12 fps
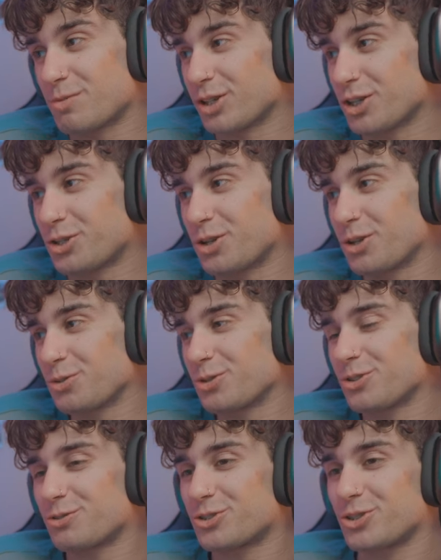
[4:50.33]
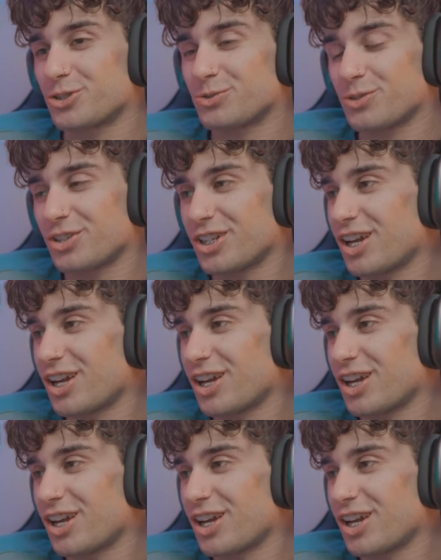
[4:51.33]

like a trustworthy